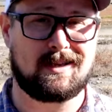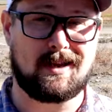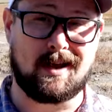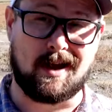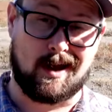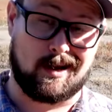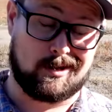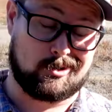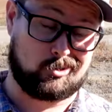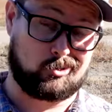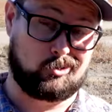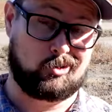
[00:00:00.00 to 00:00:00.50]

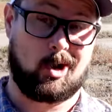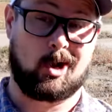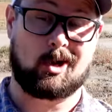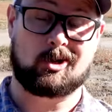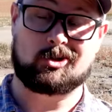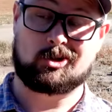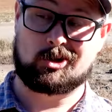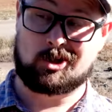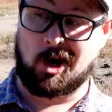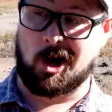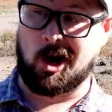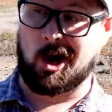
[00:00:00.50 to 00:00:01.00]
cast,
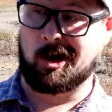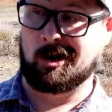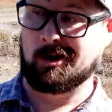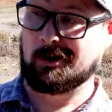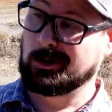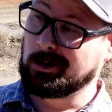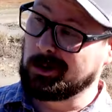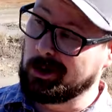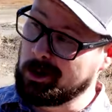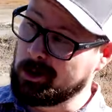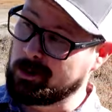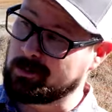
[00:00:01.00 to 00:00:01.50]
nice tight
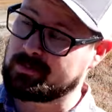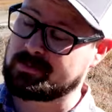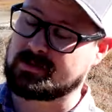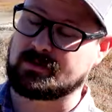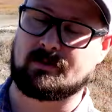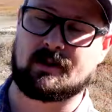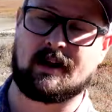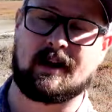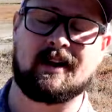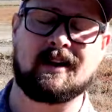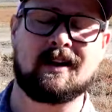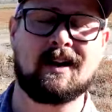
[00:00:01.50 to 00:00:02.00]
loops,
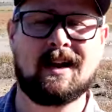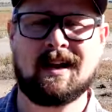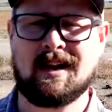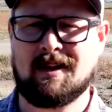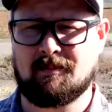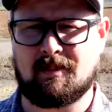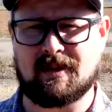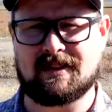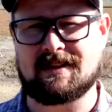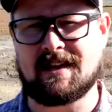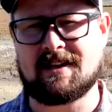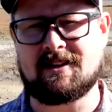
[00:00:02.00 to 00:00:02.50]
right?
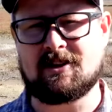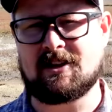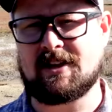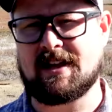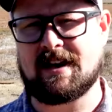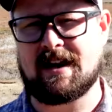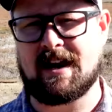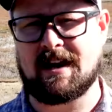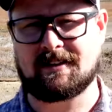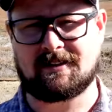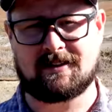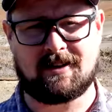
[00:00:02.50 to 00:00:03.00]
But then you
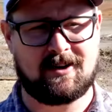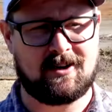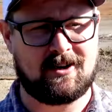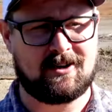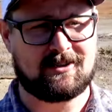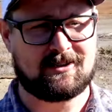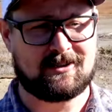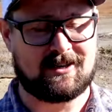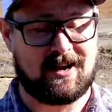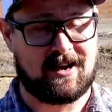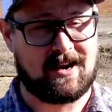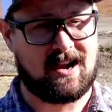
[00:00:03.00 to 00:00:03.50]
get out there and
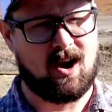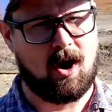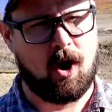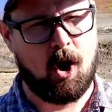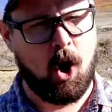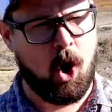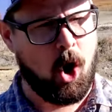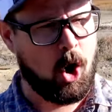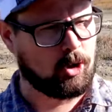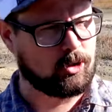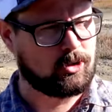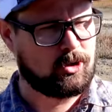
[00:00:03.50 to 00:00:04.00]
it's like,
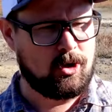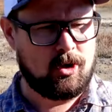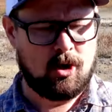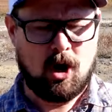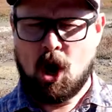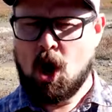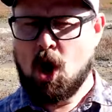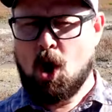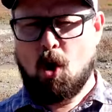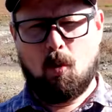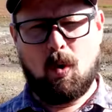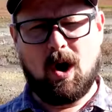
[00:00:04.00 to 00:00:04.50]
oh dude,
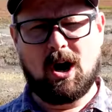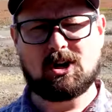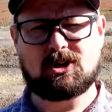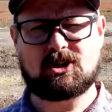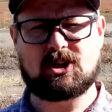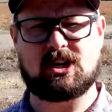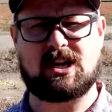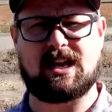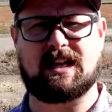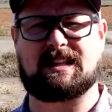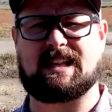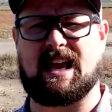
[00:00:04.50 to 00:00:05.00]
where'd
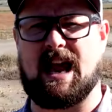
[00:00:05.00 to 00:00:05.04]
you get